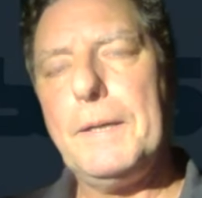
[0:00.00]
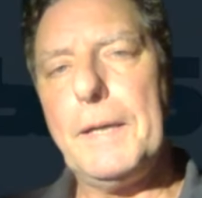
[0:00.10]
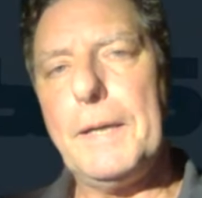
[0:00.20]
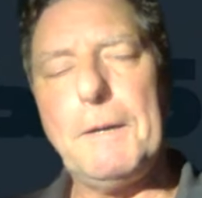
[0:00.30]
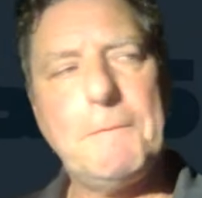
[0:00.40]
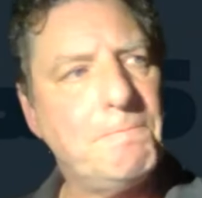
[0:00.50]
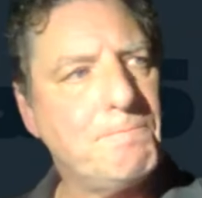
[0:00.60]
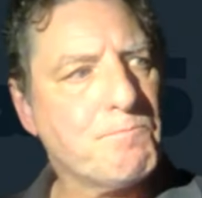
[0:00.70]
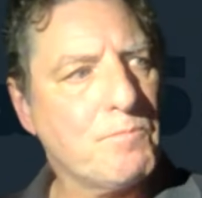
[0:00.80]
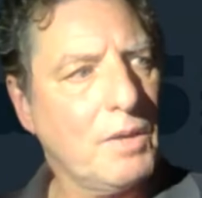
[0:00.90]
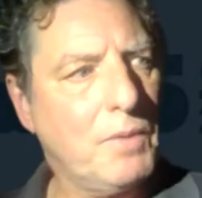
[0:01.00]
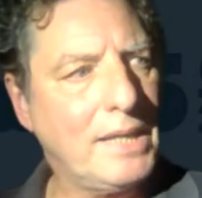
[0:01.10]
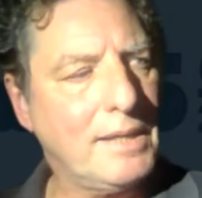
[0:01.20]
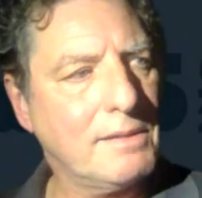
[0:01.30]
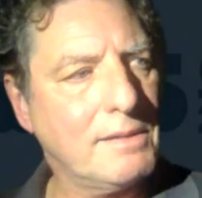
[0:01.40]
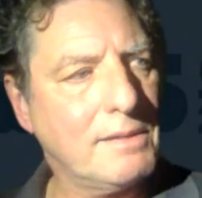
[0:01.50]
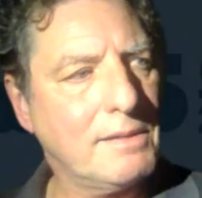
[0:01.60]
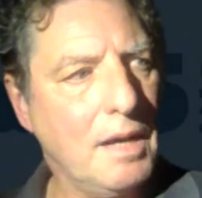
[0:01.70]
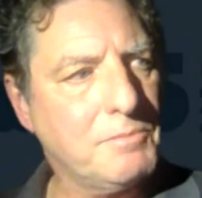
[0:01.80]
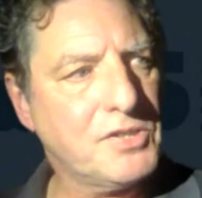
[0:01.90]
when it
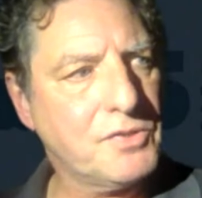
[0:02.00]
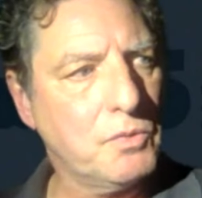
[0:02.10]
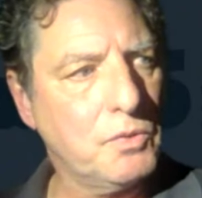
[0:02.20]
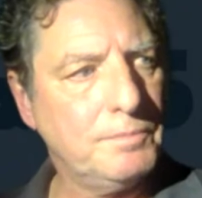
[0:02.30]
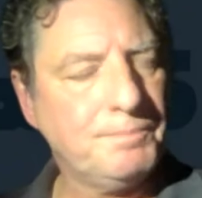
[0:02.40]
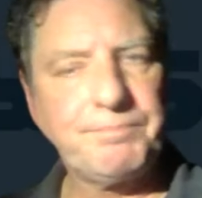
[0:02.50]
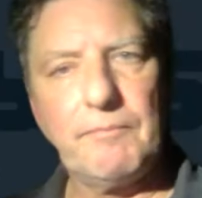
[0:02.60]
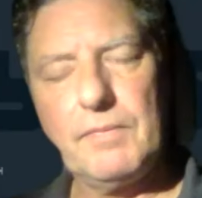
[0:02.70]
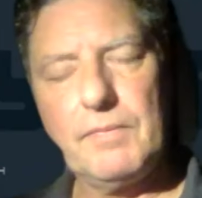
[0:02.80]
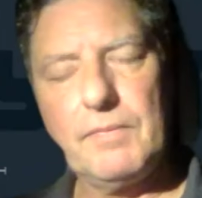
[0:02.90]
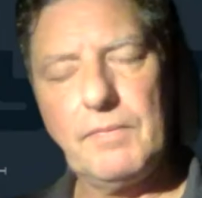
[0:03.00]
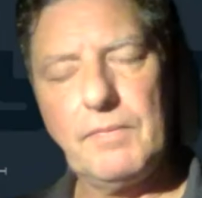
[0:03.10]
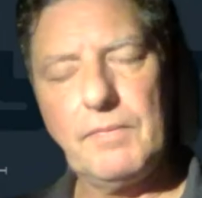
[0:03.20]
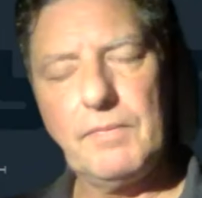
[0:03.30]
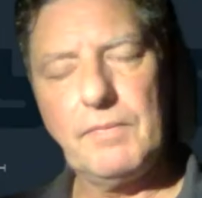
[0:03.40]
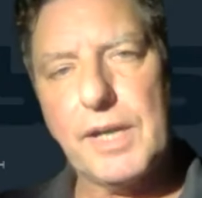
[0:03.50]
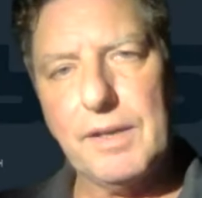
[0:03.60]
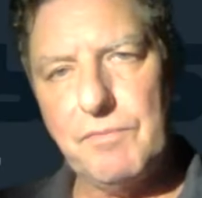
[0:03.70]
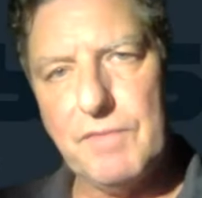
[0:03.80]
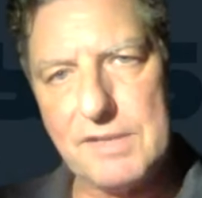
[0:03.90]
comes to
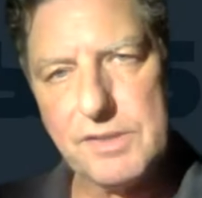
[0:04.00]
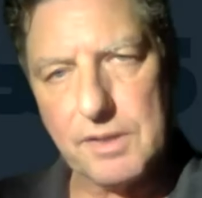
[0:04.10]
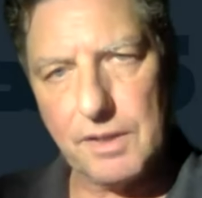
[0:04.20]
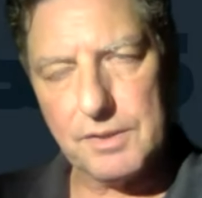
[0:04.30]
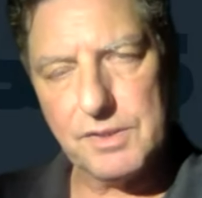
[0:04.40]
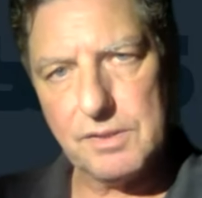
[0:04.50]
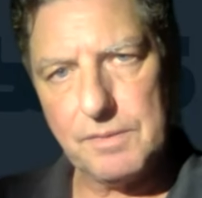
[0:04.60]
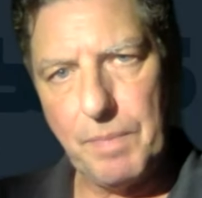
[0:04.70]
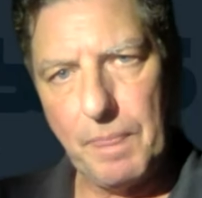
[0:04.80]
strategic investors?